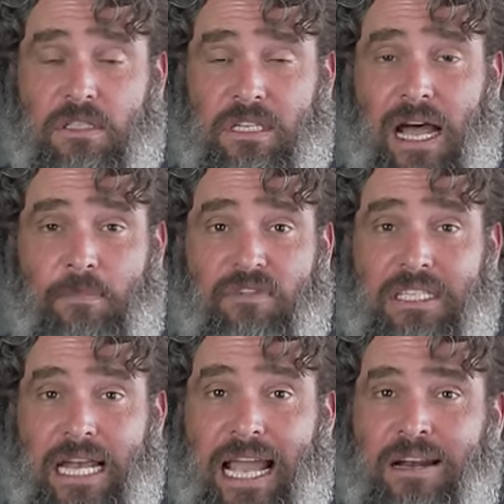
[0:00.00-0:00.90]
top of
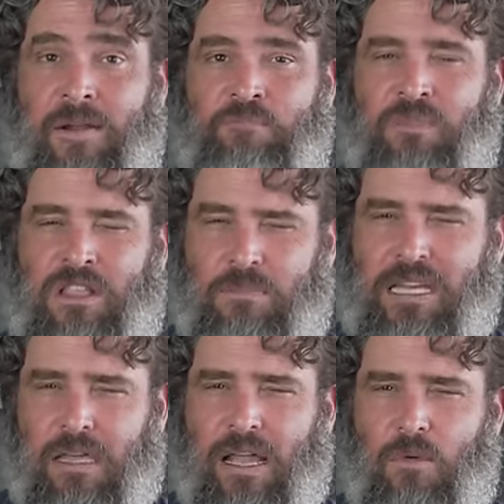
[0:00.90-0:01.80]
his head. The
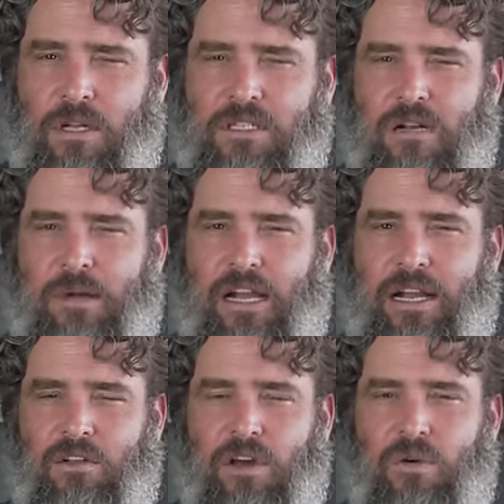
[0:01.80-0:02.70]
big thing I want to talk about
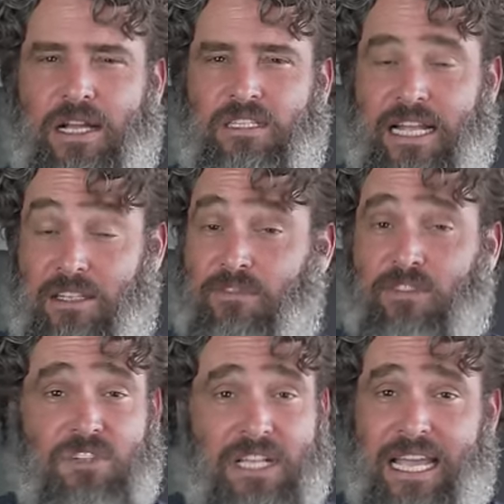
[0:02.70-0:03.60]
here, though, it's that the
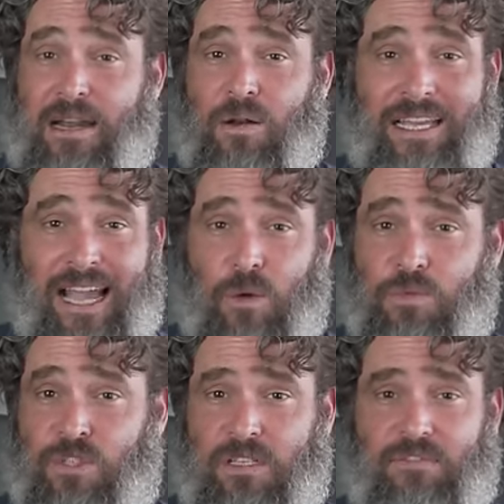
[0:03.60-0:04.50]
first hit
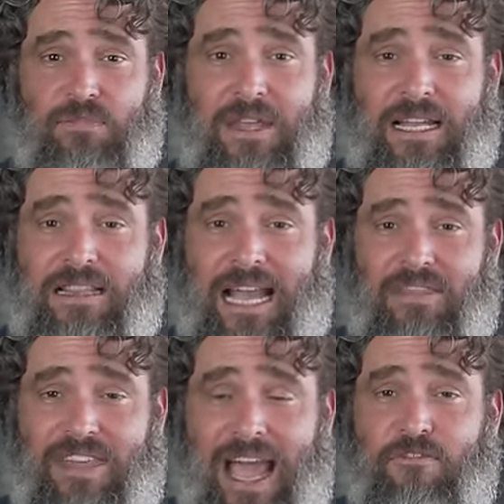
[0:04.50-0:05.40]
counts.
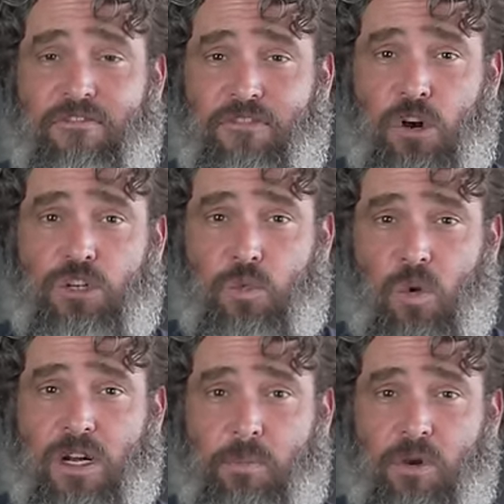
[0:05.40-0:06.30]
That first
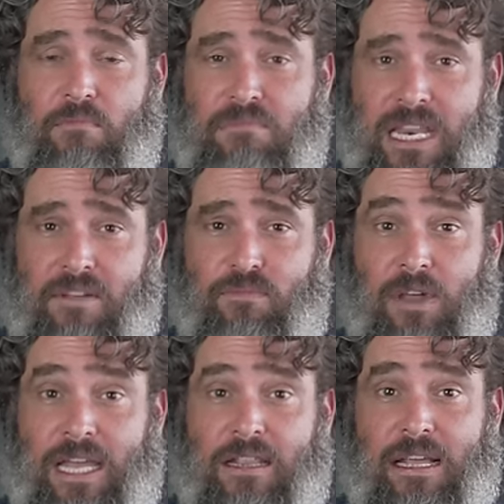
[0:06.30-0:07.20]
one to put a meaningful
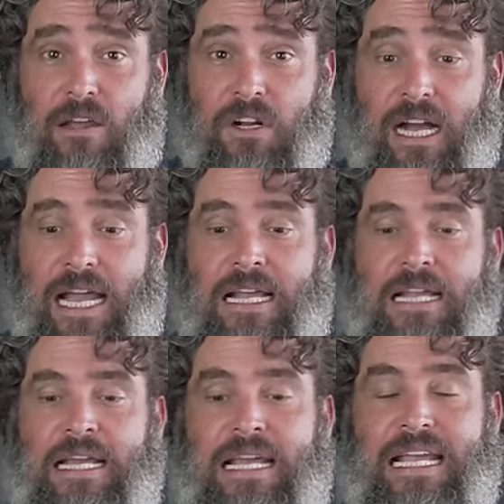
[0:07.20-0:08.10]
hit of the other guy
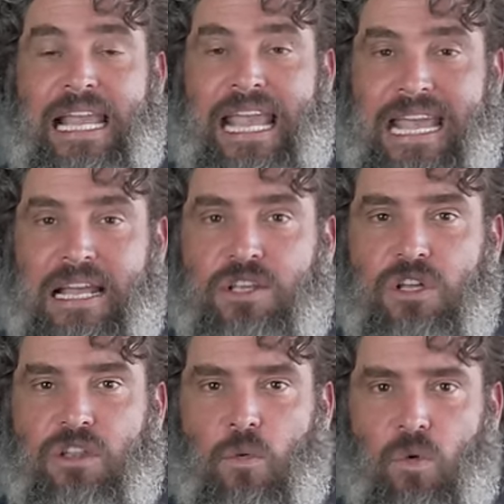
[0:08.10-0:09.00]

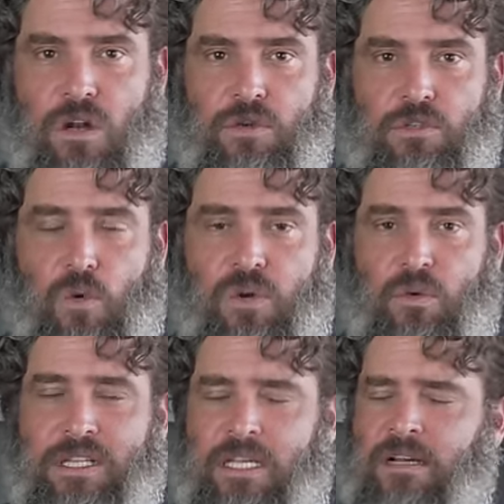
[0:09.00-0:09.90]
is the one who's going to
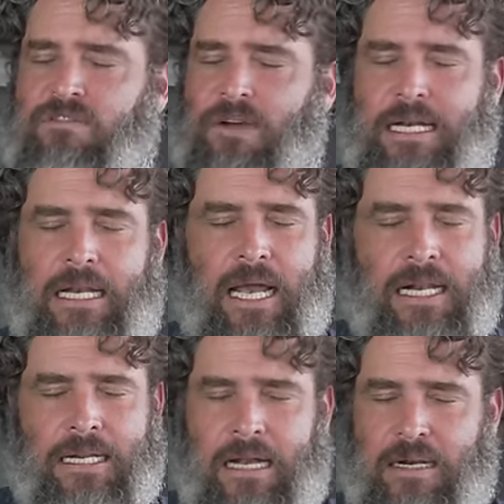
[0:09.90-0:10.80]
win the gunfight
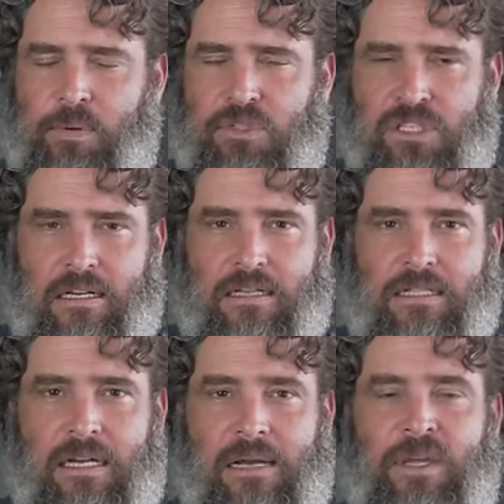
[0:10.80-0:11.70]
99% of the
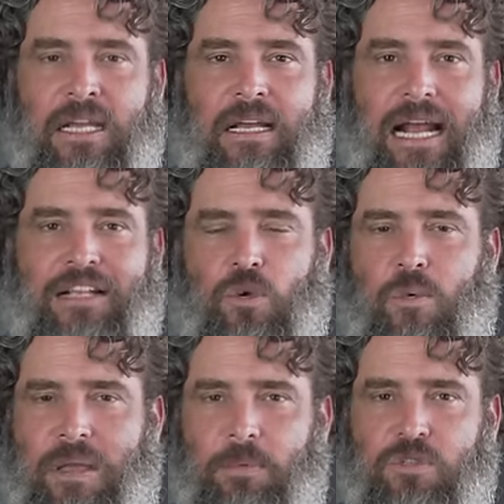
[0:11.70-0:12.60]
time. And so
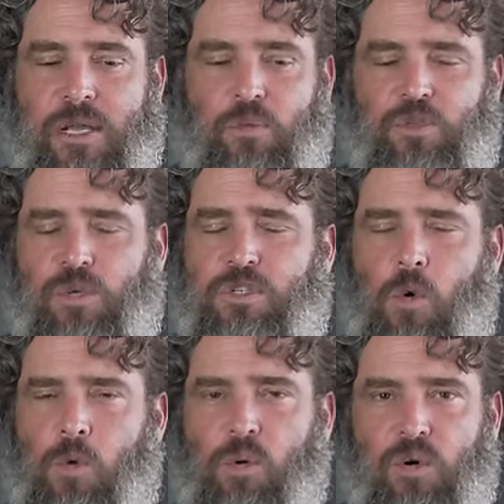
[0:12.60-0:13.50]
when people say, which one's
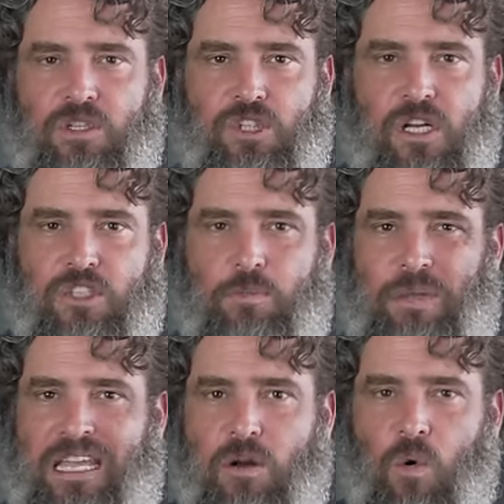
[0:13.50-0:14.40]
more important, John,
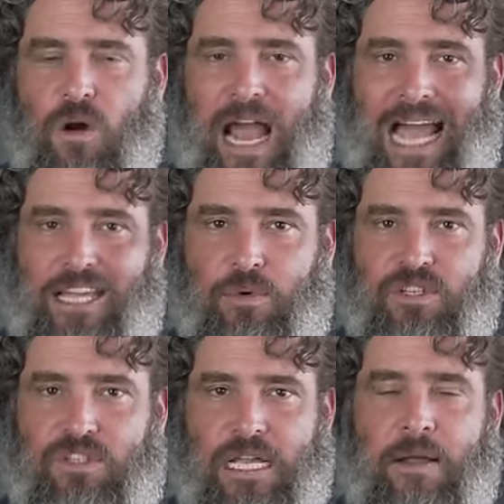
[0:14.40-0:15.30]
speed or
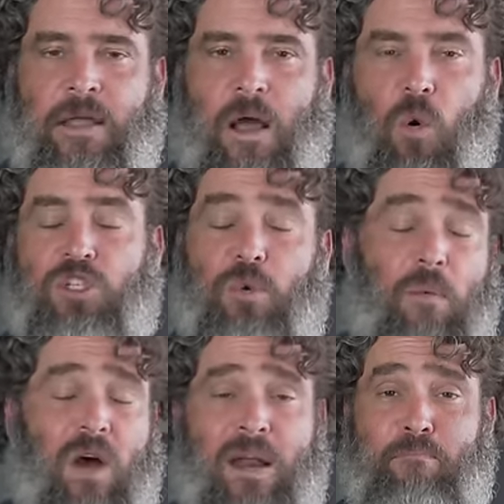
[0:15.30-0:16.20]
accuracy, or do I
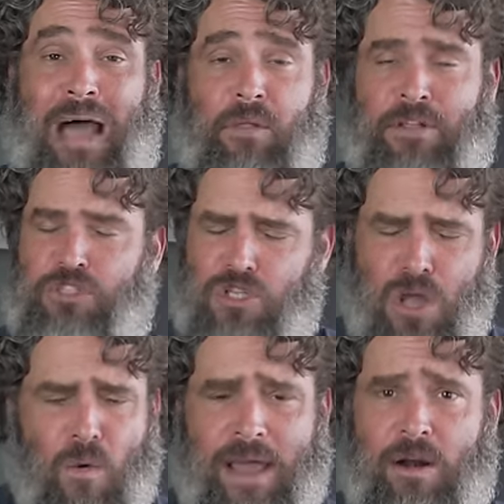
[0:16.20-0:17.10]
want a balance?
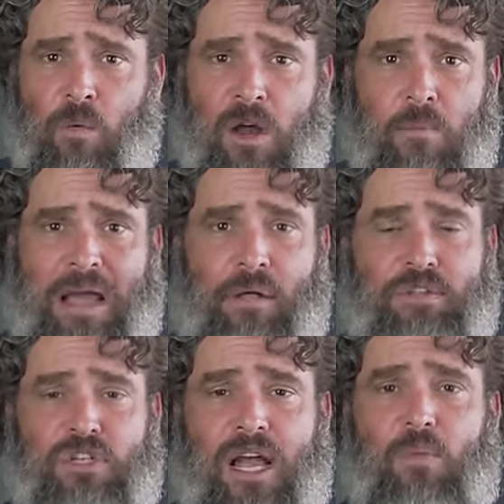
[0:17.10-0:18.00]
No, I don't want a
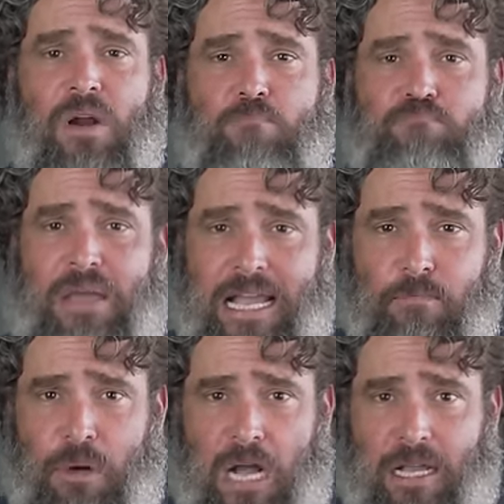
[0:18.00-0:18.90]
balance. I want a
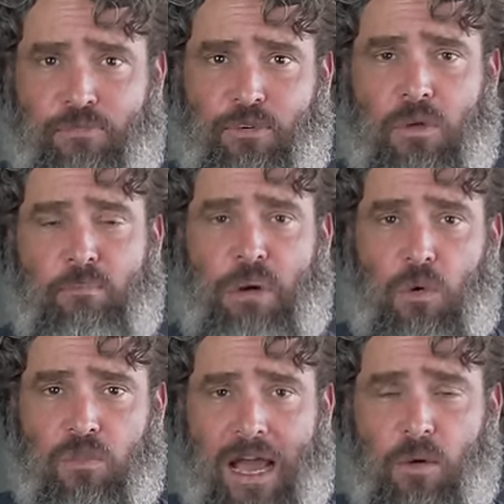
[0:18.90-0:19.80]
big bucket full of
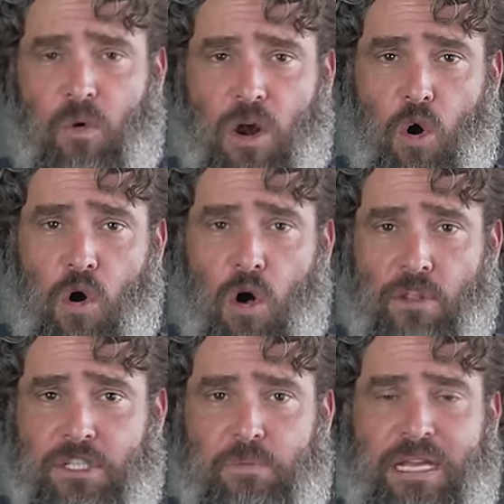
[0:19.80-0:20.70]
both. I want all
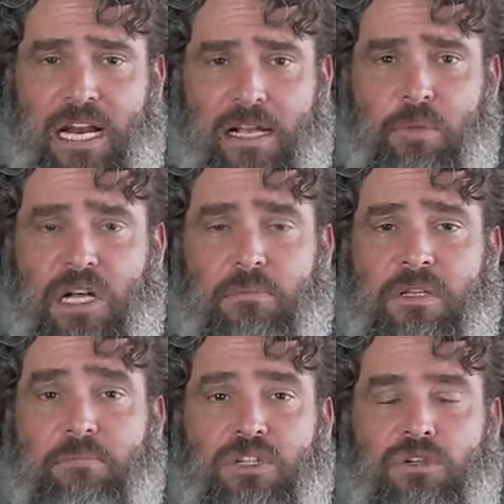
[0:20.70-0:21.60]
the speed I could
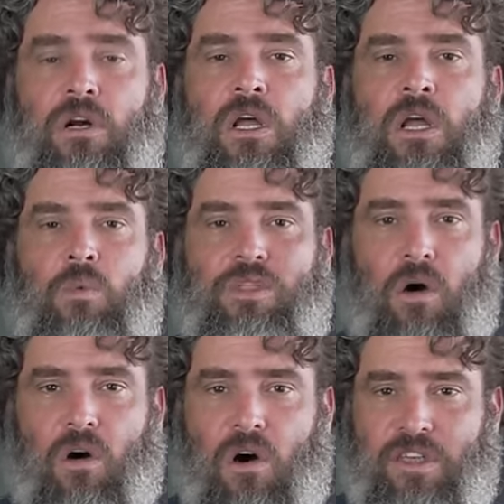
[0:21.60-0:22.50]
possibly muster with
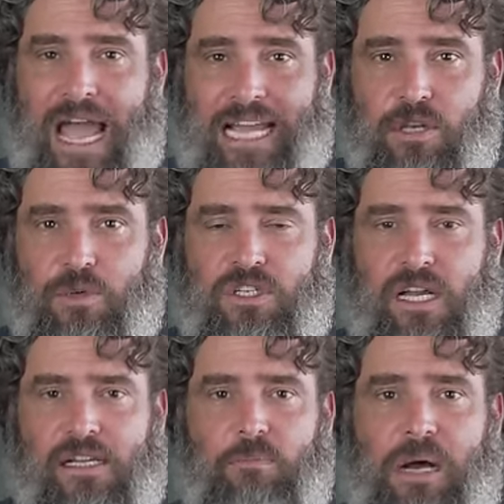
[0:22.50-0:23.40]
all the accuracy
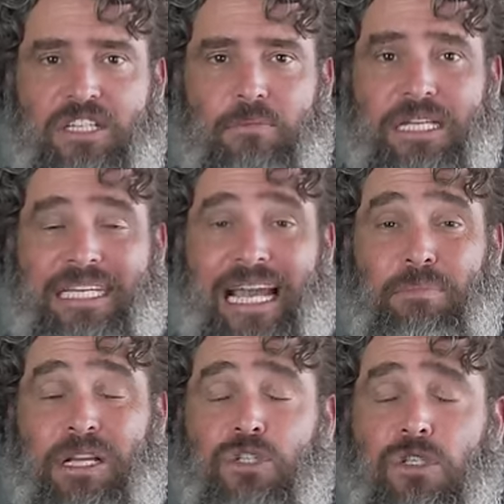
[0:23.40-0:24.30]
I can possibly get,
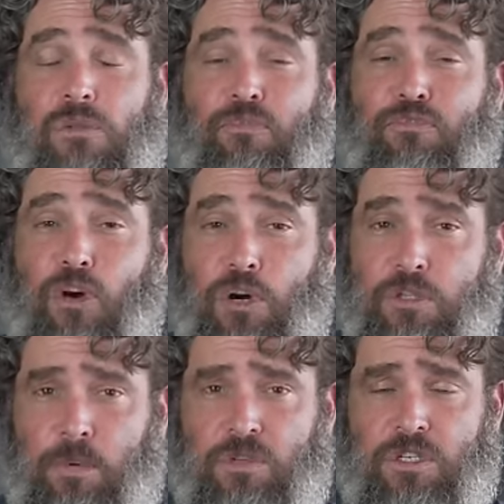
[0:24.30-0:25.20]
because it's the
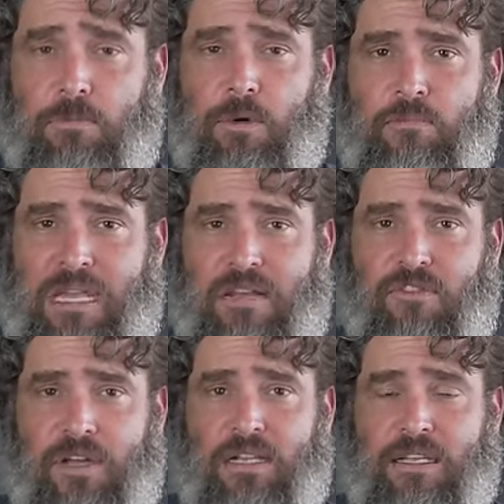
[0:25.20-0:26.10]
first person to put a
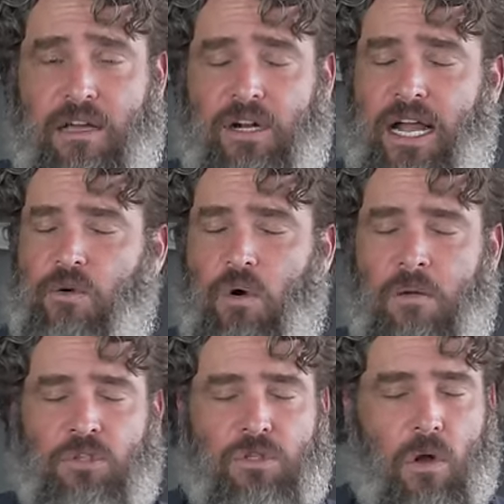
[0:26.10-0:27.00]
meaningful hit in the other guy who
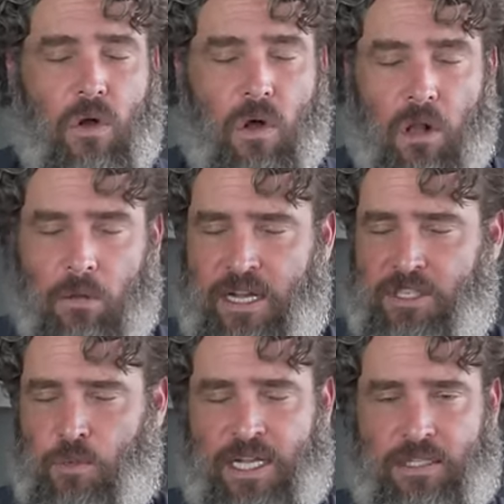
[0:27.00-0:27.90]
almost
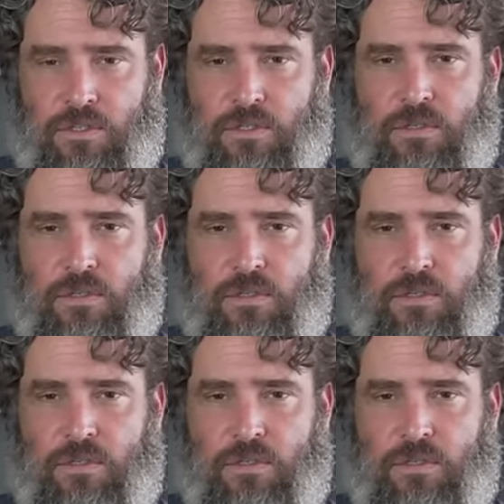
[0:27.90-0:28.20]
always wins.